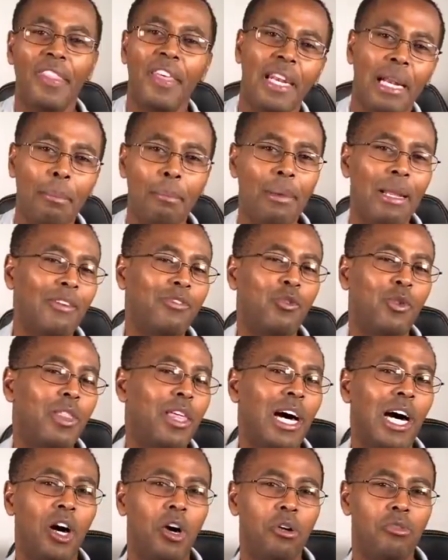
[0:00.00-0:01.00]
then I'm left with
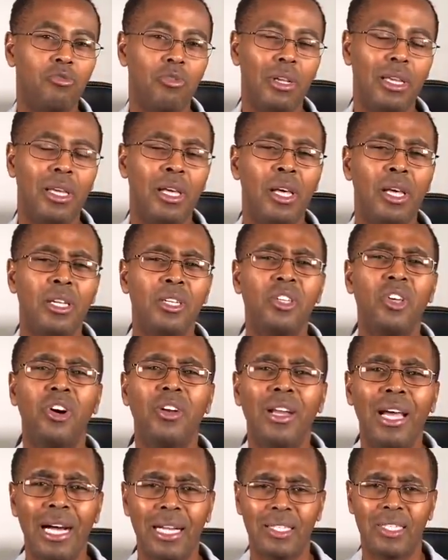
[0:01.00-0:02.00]
her only.
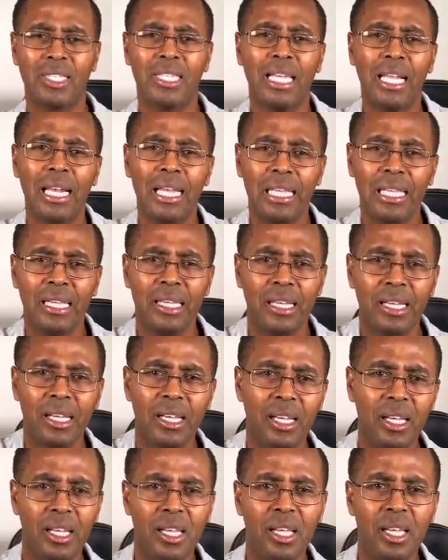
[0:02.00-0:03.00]
Don't act silly.
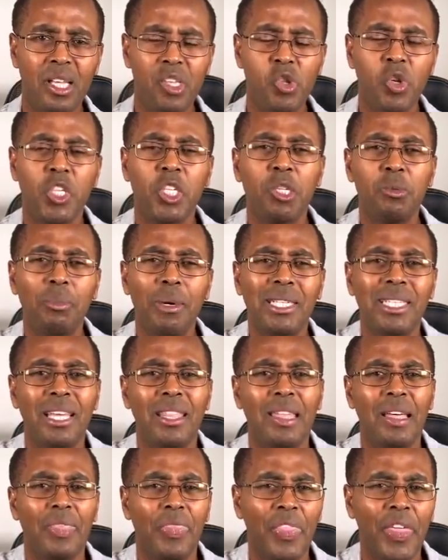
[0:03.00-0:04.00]
You're smarter
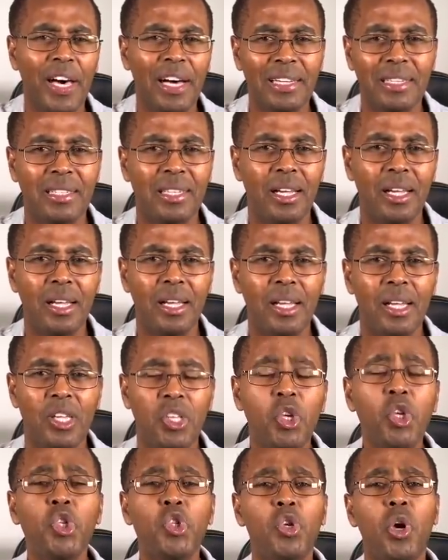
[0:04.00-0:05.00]
than that.
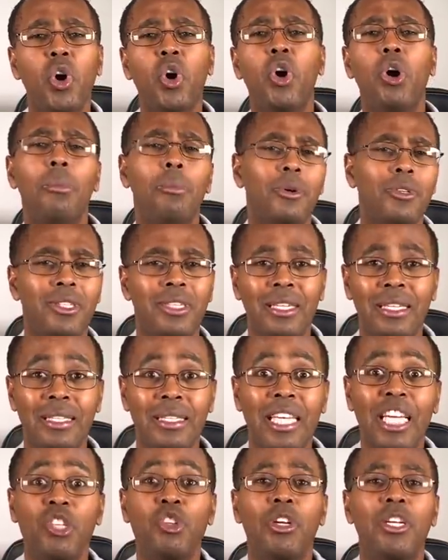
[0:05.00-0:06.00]
Use your common sense
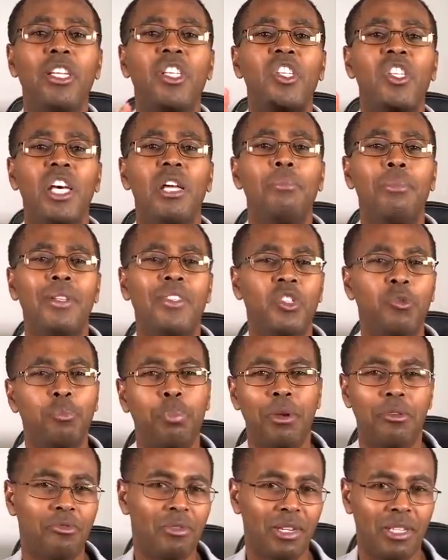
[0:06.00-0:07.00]
and your discernment
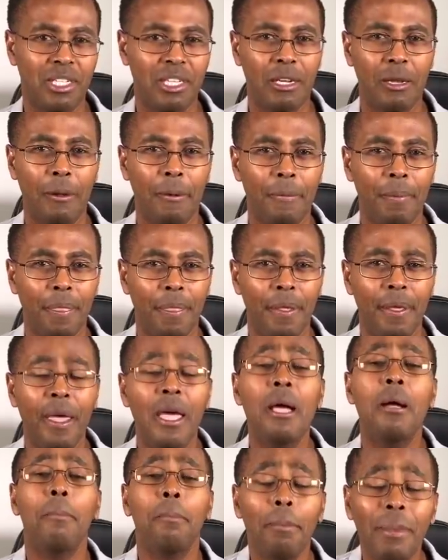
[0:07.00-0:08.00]
spirit
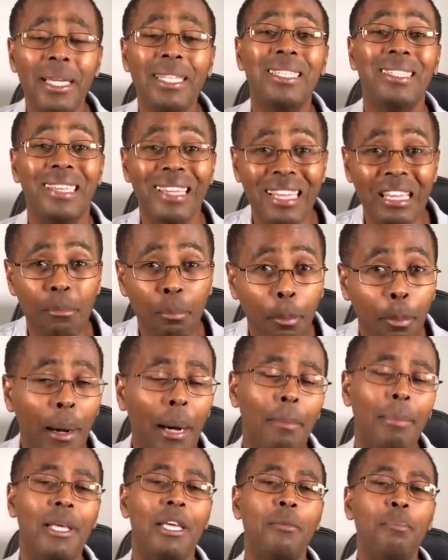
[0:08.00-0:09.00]
meet in
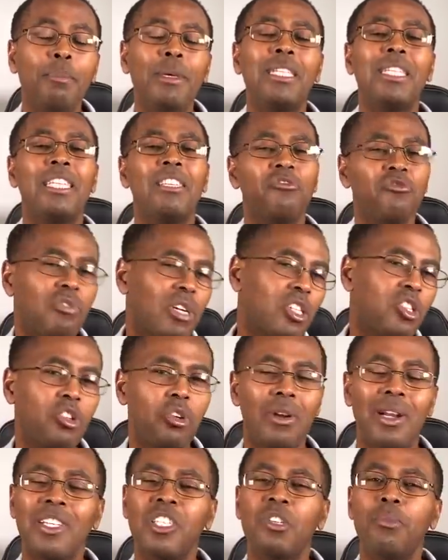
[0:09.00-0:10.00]
public, meet in
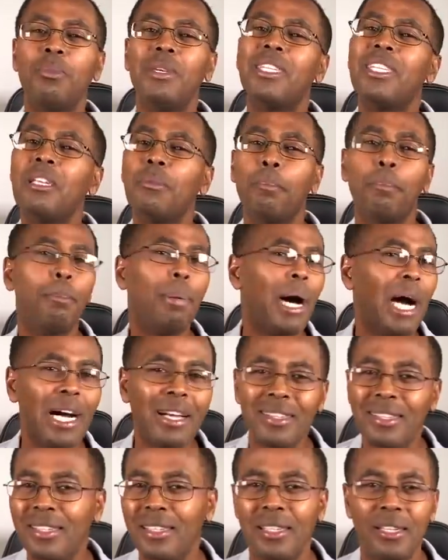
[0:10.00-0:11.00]
restaurants, meet in
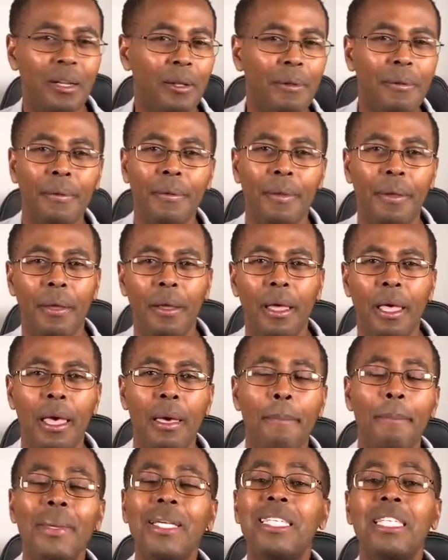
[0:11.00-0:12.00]
parks,
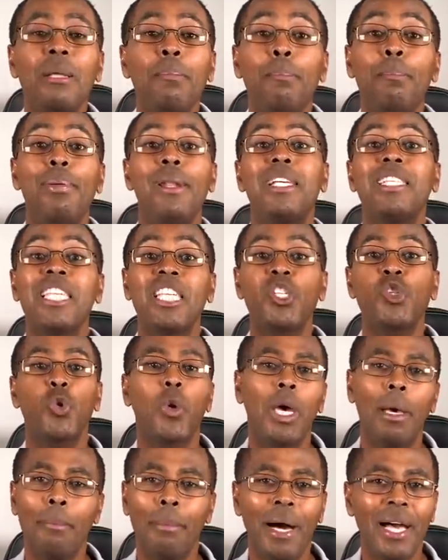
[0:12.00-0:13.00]
meet in places
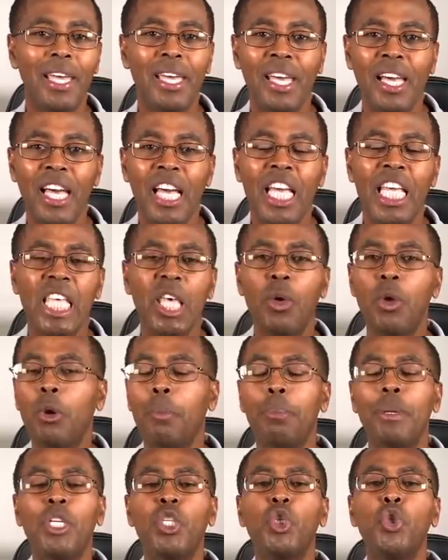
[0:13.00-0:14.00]
whereby he
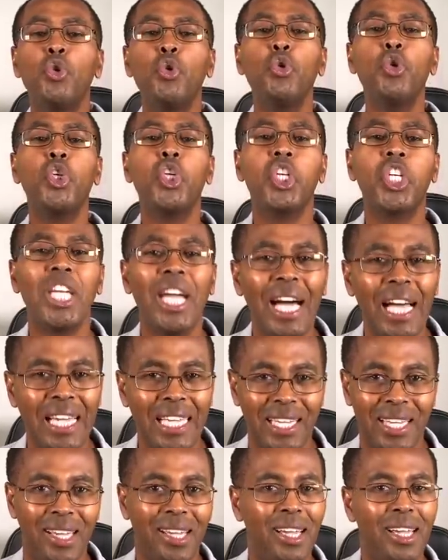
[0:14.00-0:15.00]
will be too
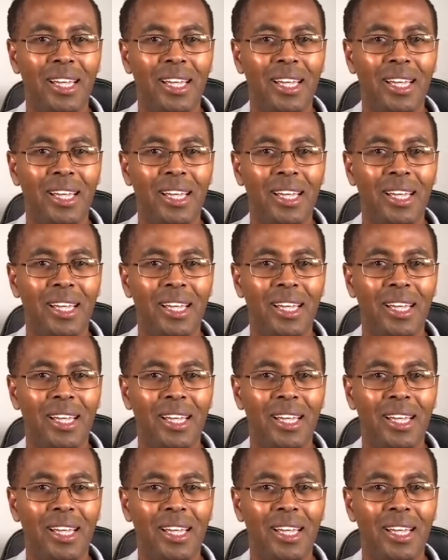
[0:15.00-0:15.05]
shy